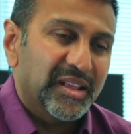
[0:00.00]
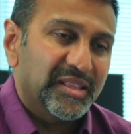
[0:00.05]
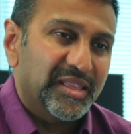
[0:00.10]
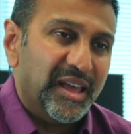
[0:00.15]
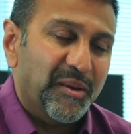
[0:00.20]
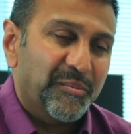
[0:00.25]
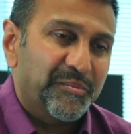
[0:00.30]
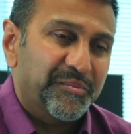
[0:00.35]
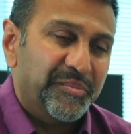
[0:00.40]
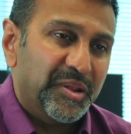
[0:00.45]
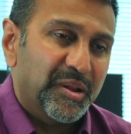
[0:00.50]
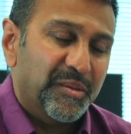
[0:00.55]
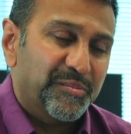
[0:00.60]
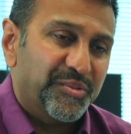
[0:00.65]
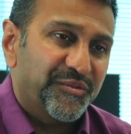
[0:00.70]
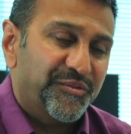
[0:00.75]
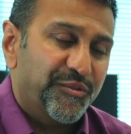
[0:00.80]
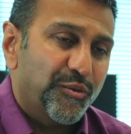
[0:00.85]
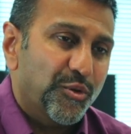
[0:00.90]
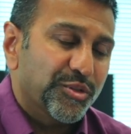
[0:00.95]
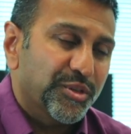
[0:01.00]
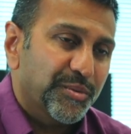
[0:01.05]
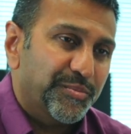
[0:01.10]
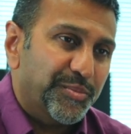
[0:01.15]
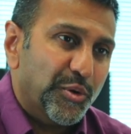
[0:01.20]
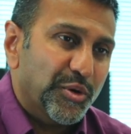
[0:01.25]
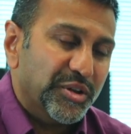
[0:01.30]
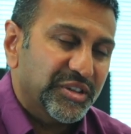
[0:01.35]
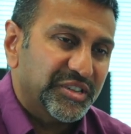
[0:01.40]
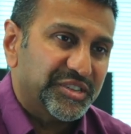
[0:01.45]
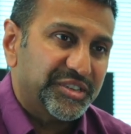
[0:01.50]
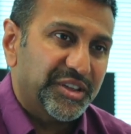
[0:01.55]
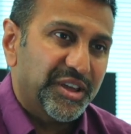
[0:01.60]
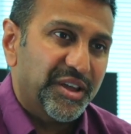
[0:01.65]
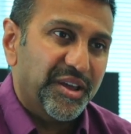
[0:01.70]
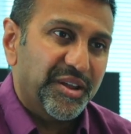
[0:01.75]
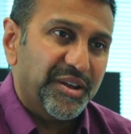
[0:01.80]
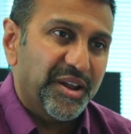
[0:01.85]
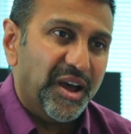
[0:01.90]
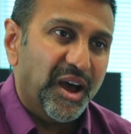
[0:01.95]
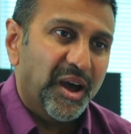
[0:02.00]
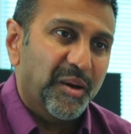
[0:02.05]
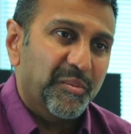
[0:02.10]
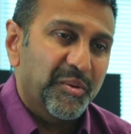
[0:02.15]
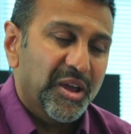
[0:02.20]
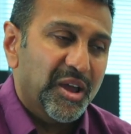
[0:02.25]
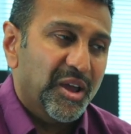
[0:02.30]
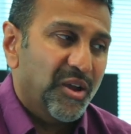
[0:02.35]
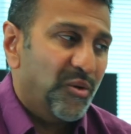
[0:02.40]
that before the boys turn up,